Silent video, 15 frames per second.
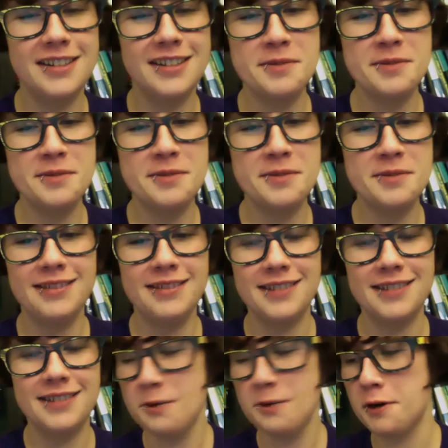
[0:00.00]
I
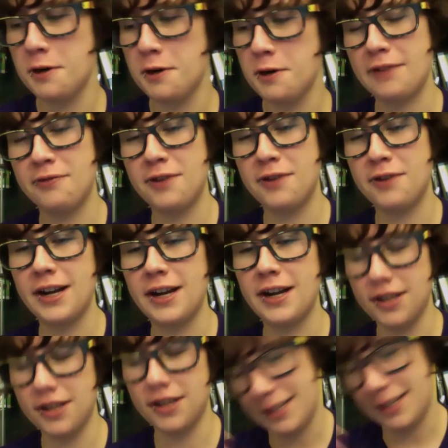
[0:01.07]
had to work Black Friday
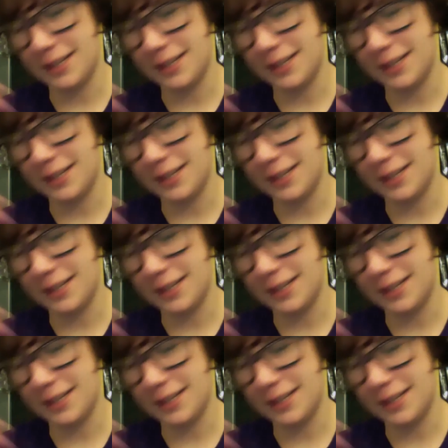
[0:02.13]
once and it was